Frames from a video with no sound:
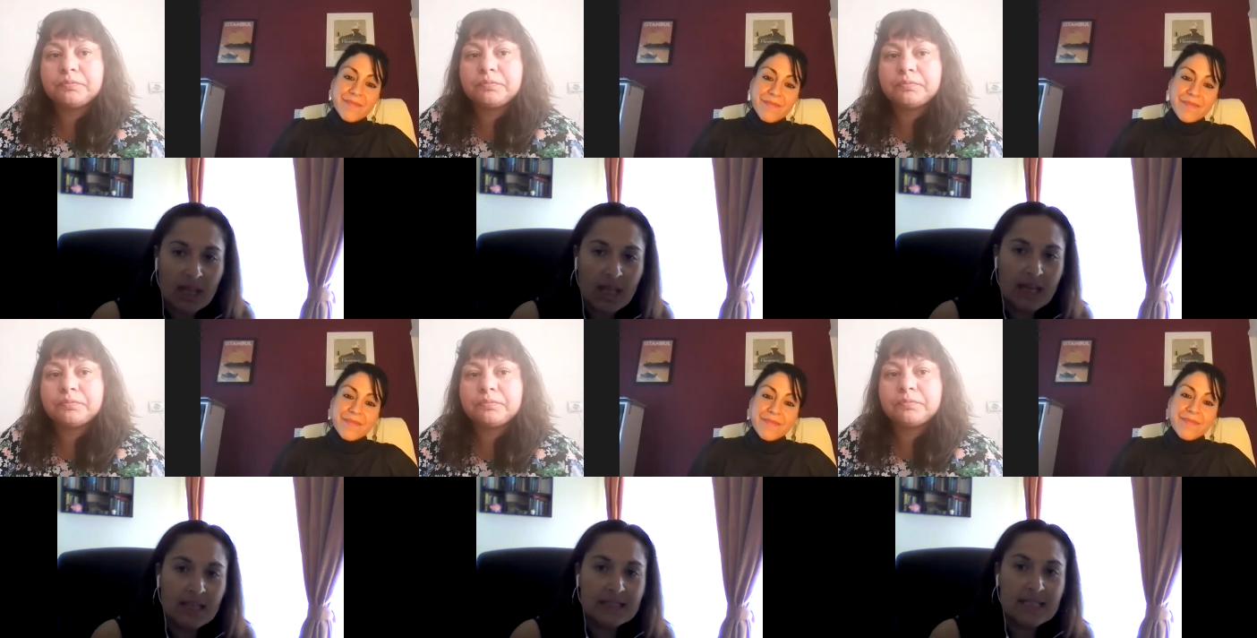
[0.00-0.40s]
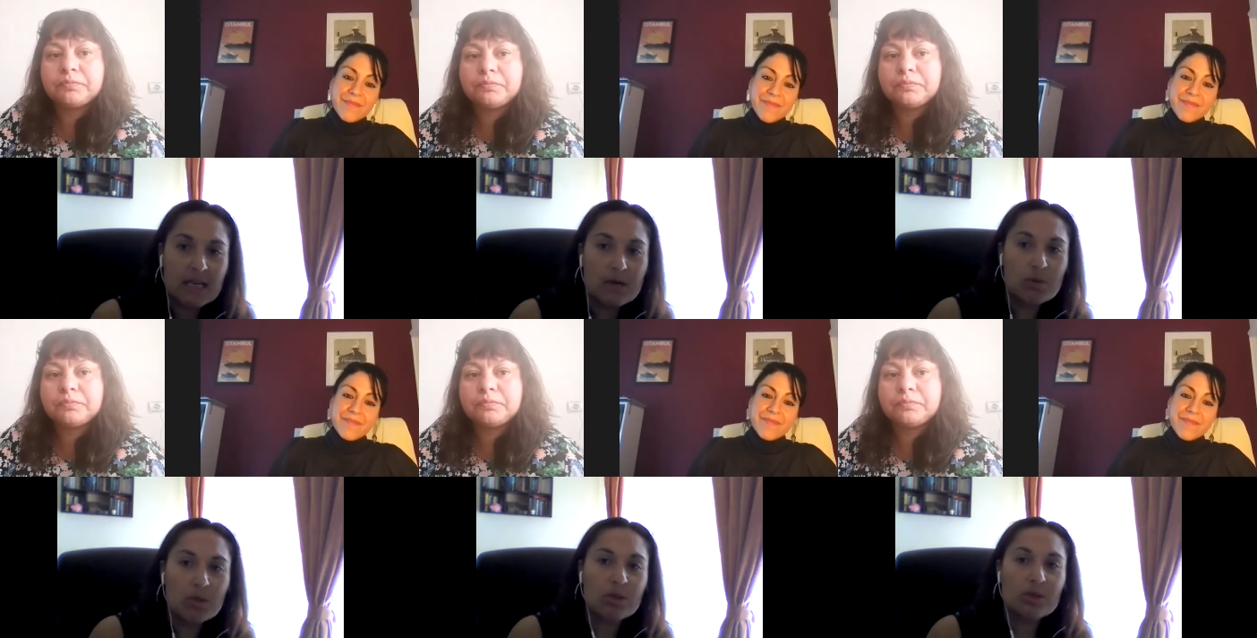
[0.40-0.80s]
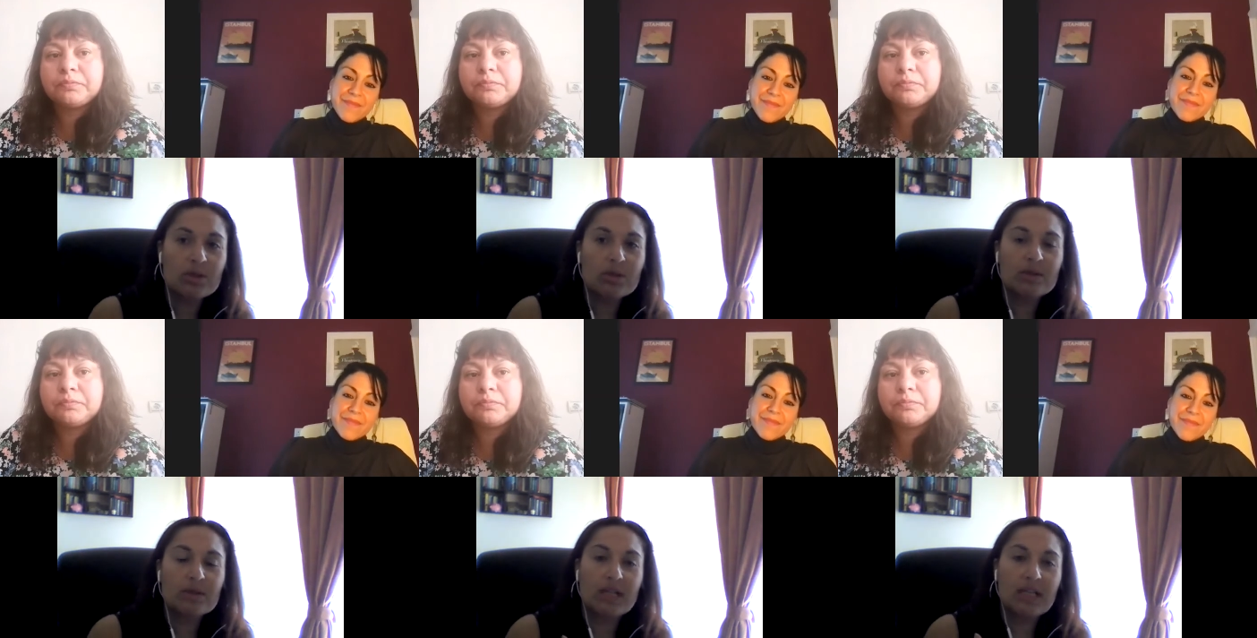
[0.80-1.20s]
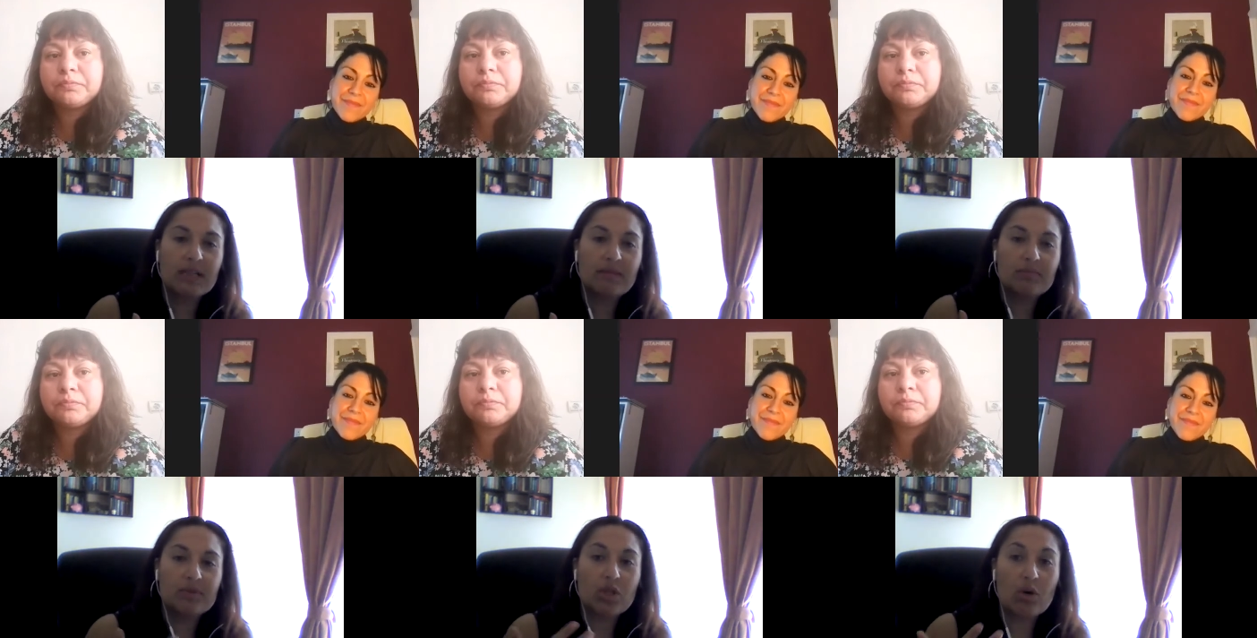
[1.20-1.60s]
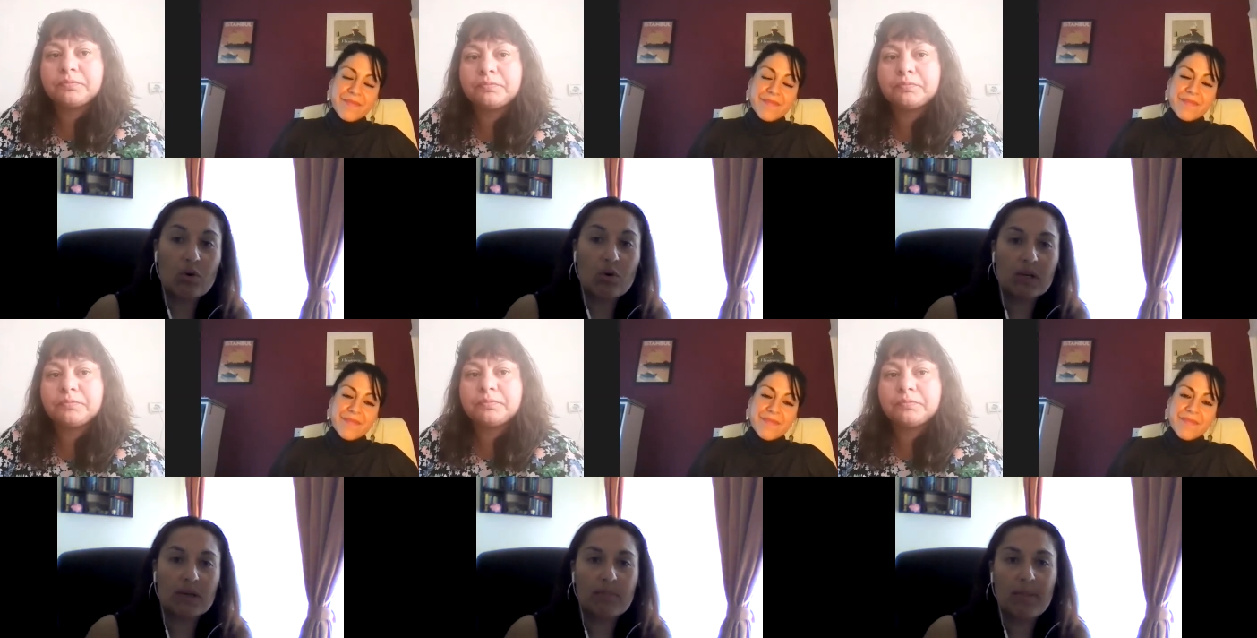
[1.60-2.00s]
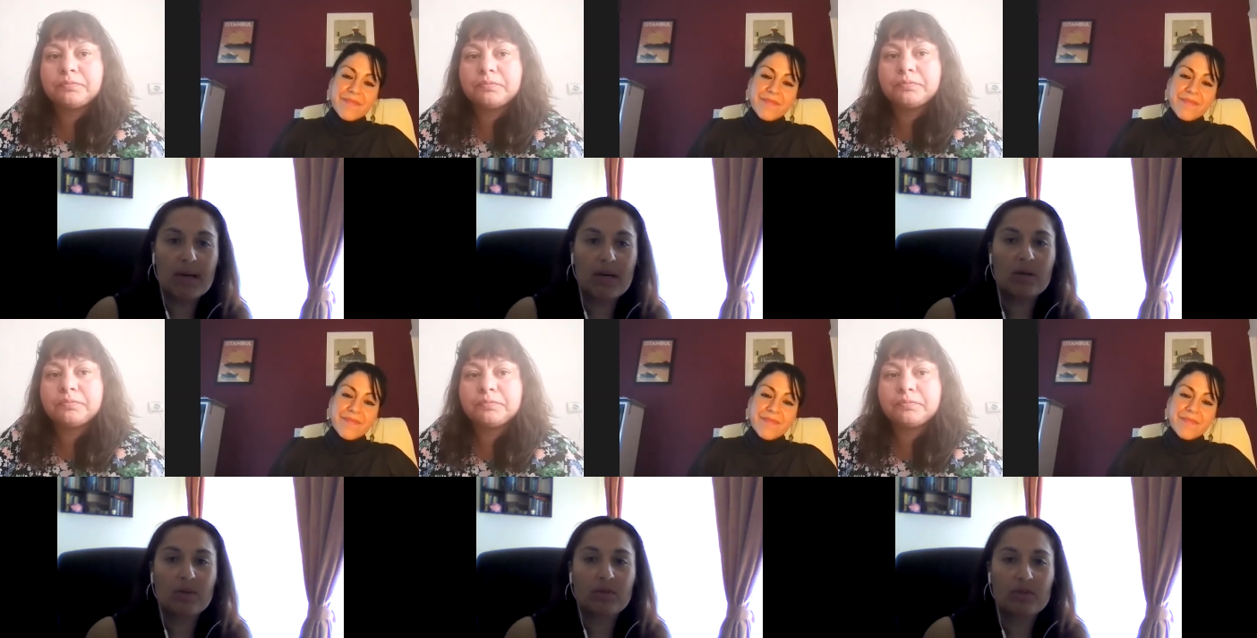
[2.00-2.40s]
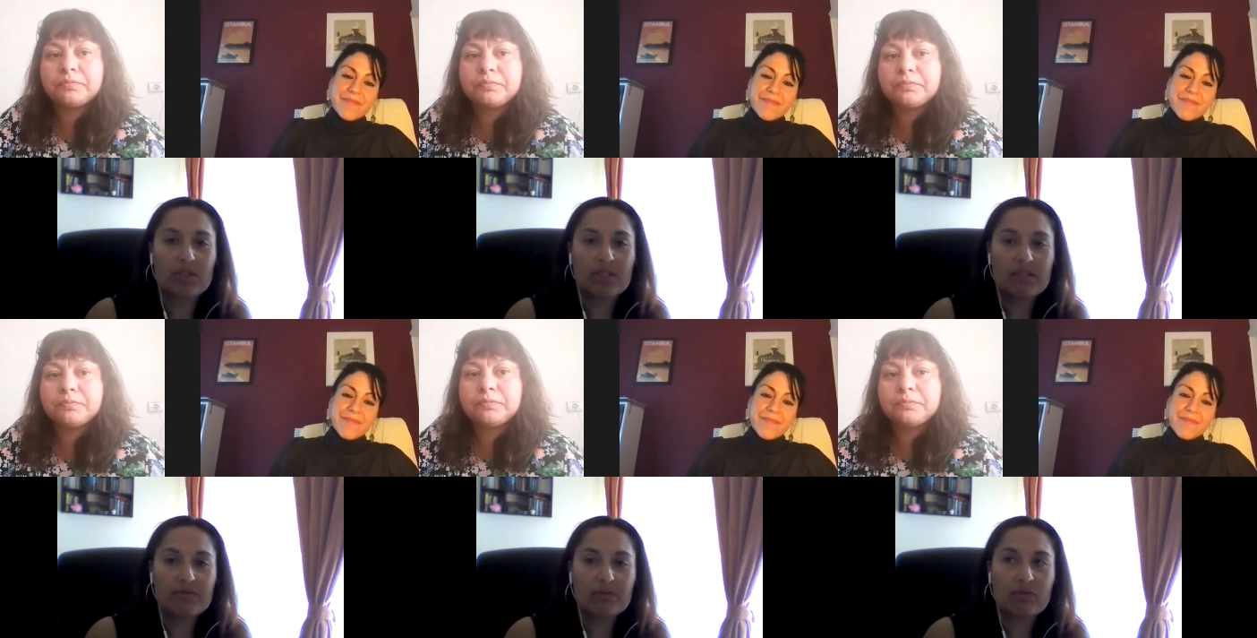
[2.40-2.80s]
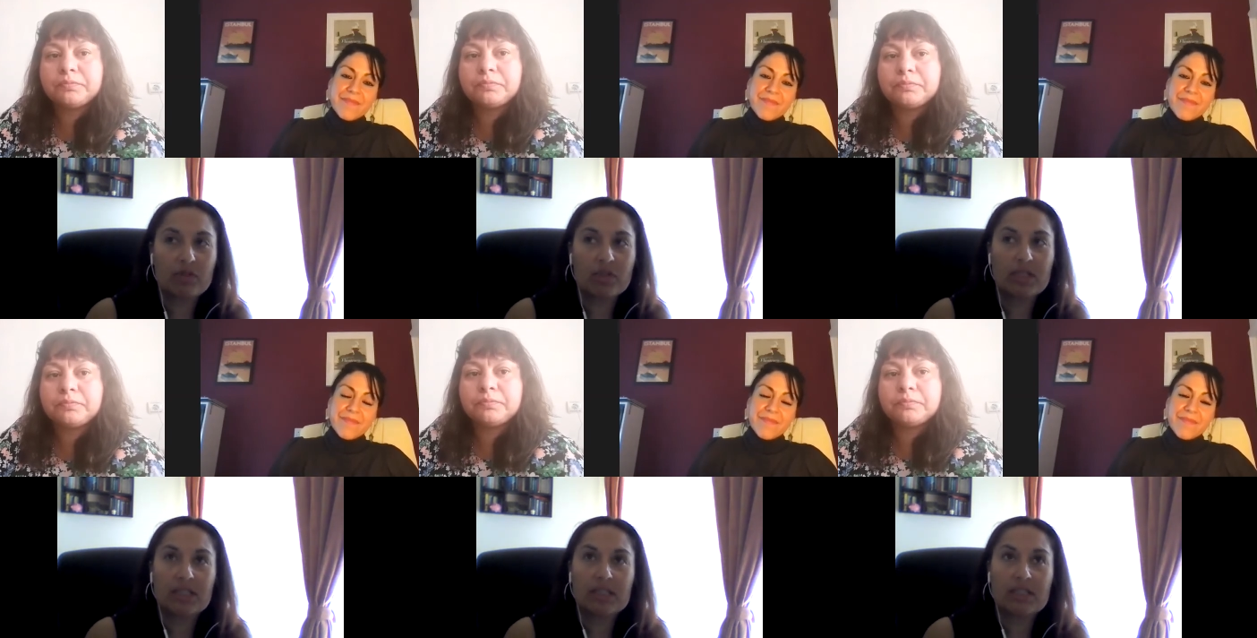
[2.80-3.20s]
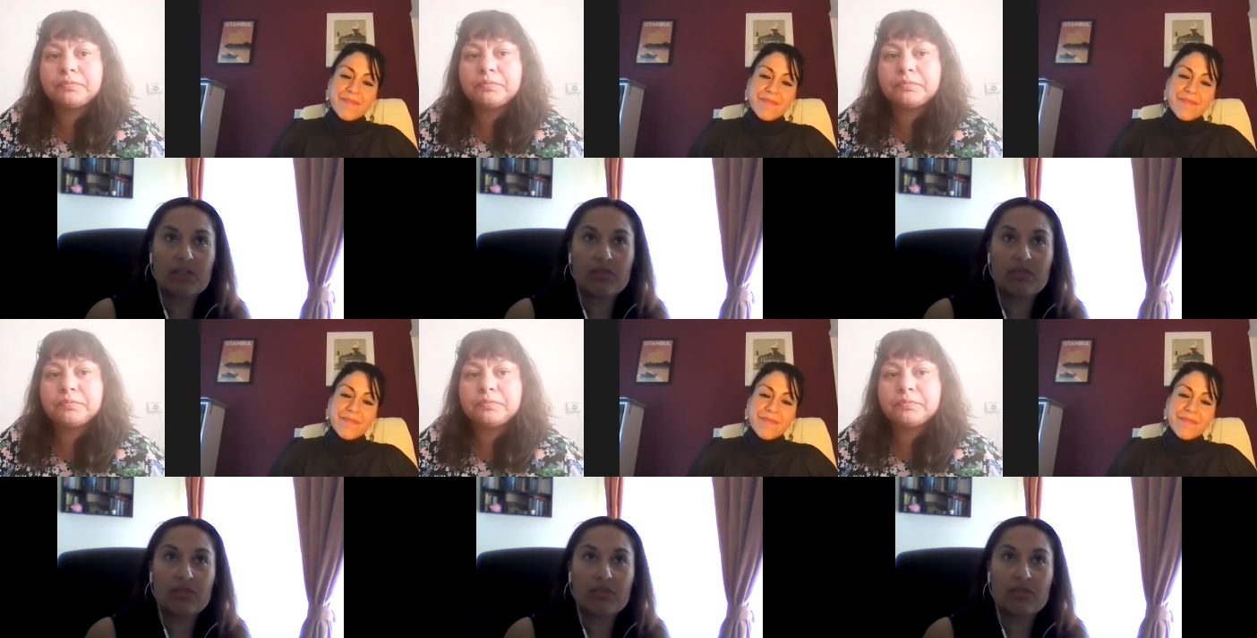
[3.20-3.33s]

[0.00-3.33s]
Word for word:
Speaker 1: and they will talk about the different